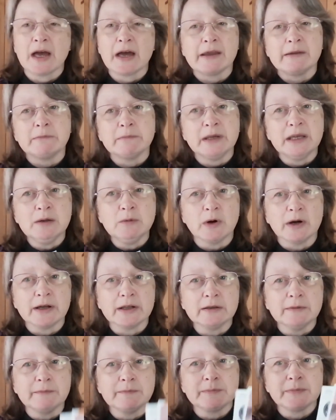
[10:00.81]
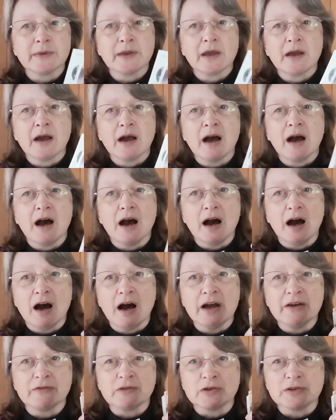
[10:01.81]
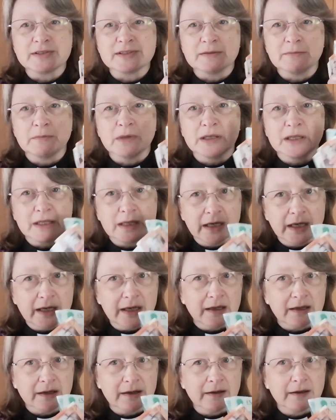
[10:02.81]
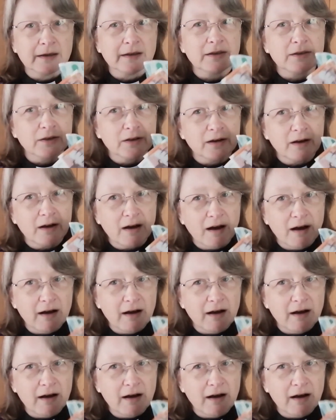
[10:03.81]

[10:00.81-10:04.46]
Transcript: And meanwhile, I've got some money here that